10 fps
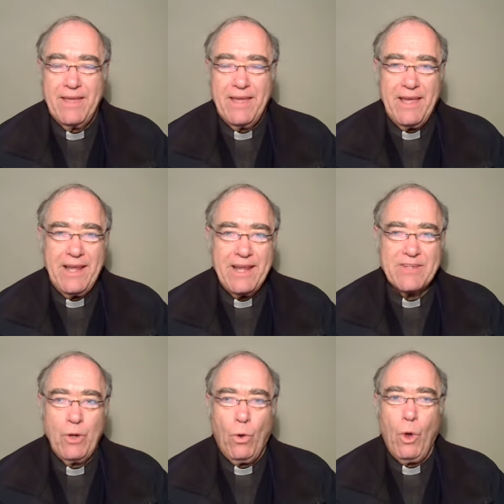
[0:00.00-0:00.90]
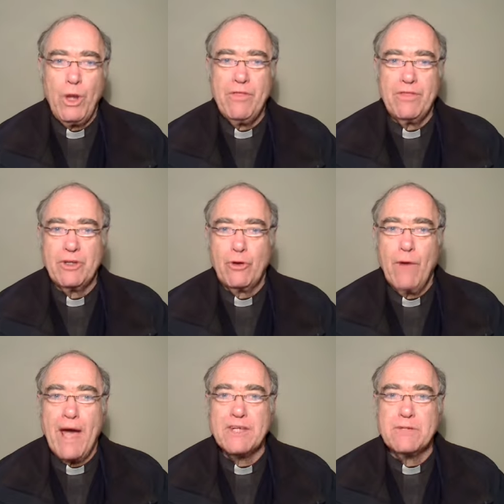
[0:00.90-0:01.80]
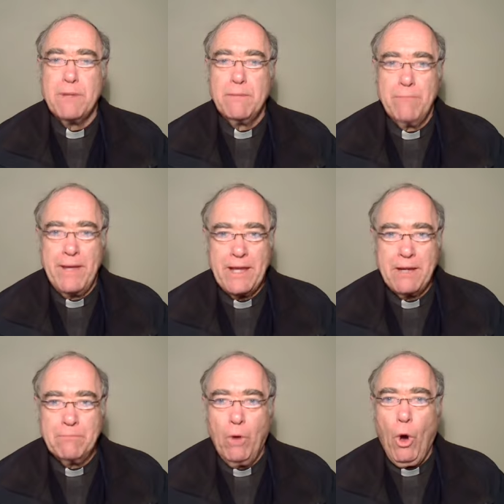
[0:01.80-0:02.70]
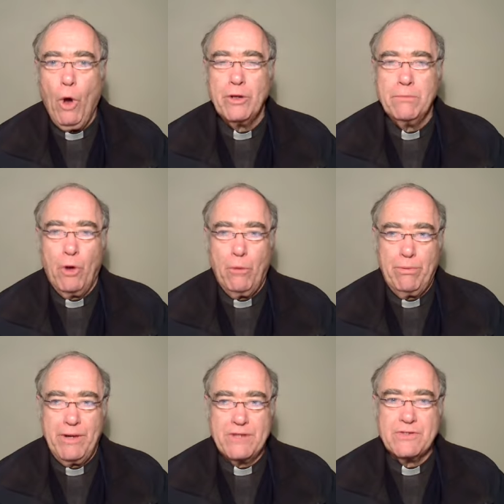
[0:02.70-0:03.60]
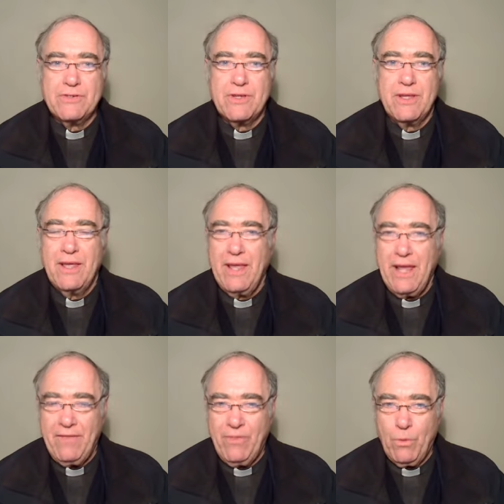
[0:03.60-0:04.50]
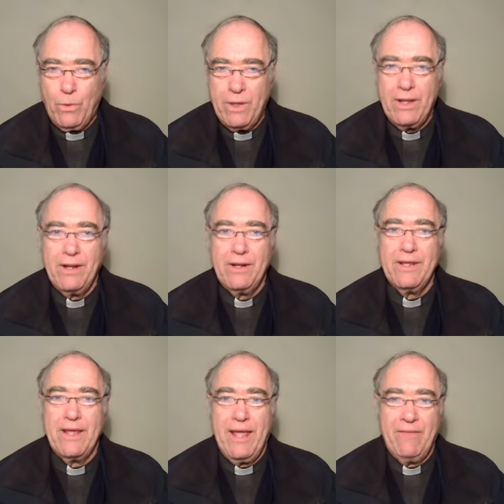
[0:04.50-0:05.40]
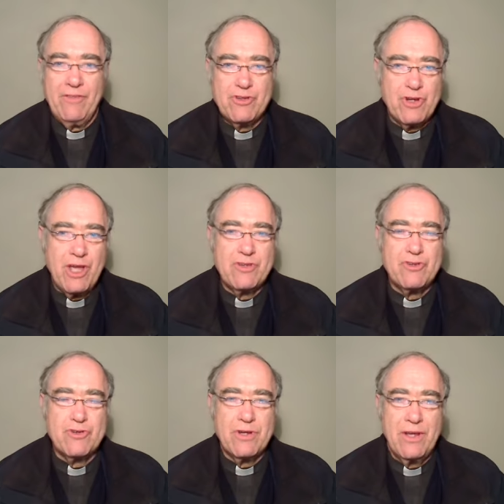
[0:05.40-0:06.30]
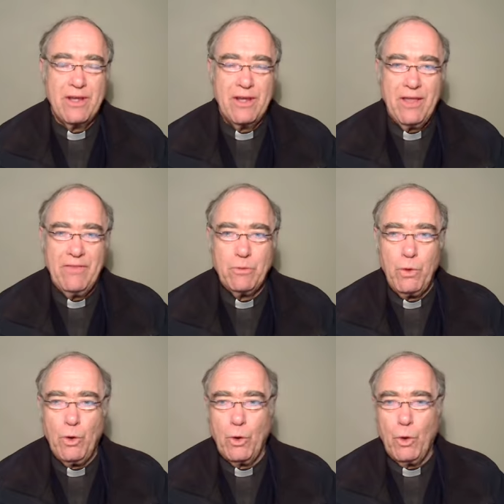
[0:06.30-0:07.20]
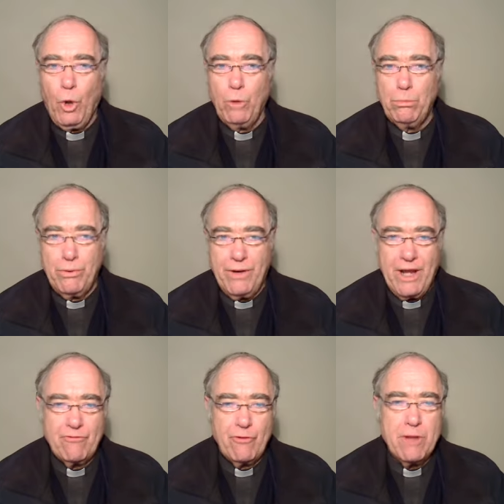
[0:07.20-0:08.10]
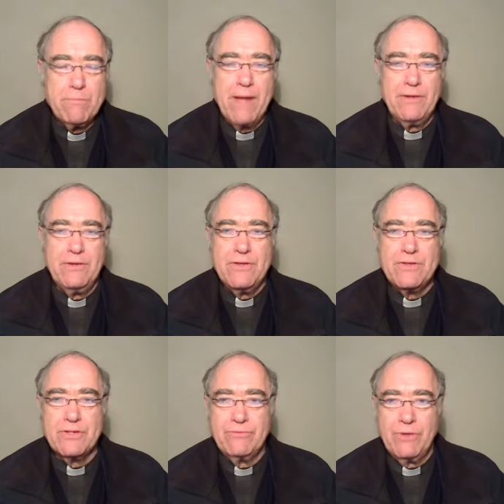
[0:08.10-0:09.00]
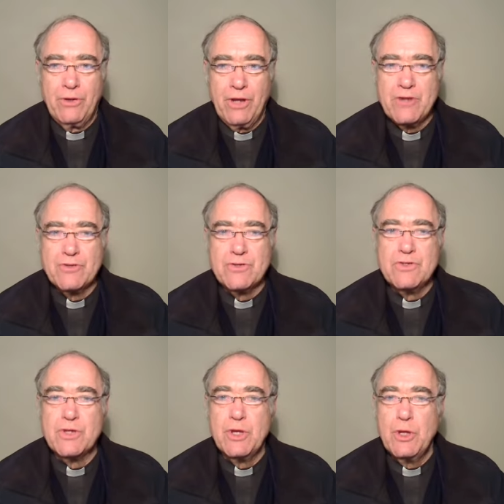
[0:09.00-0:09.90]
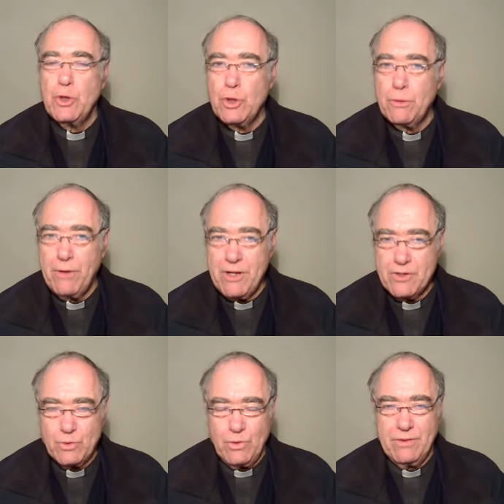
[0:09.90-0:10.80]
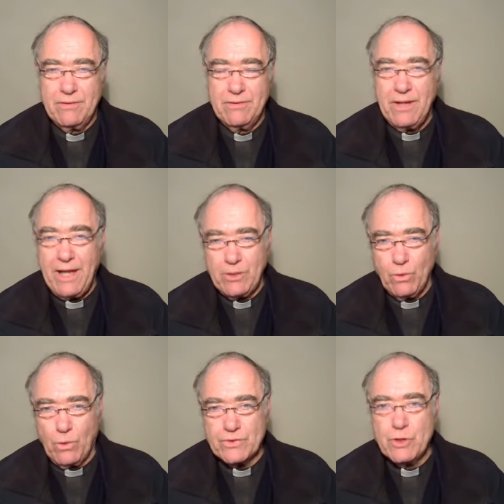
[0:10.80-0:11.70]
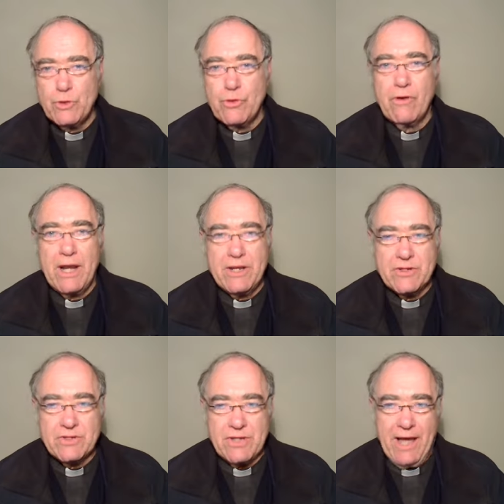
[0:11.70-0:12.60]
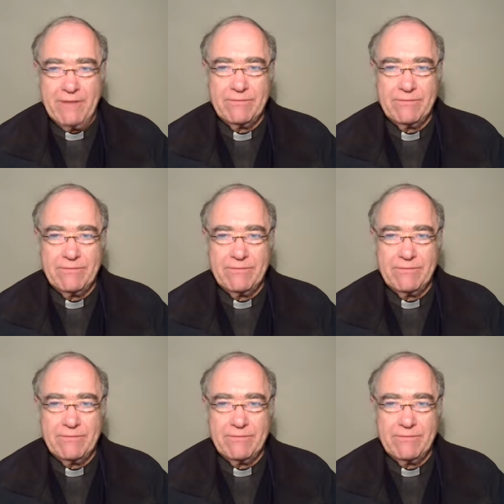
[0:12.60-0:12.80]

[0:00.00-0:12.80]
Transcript: It is in order that Christ be made more and more present in the world and the Church that we ought all pray for an abundance of vocations to the priesthood and also to the religious life.